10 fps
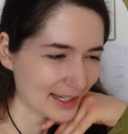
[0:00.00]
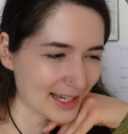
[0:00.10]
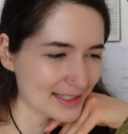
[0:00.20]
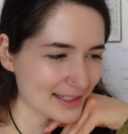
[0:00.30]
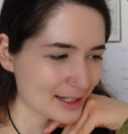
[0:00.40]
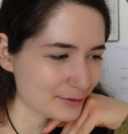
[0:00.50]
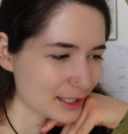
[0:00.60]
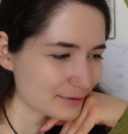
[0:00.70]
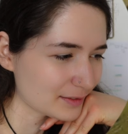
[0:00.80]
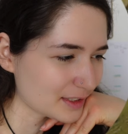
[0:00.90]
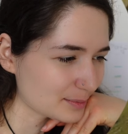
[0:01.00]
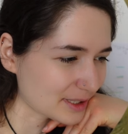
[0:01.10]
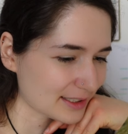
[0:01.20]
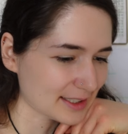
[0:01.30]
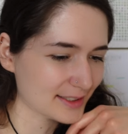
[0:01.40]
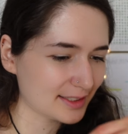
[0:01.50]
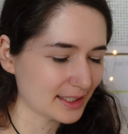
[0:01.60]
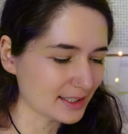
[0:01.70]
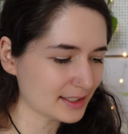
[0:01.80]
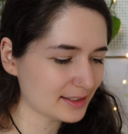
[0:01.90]
I guess it's N5 level, but let's
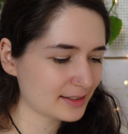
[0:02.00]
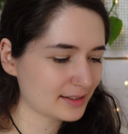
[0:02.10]
see.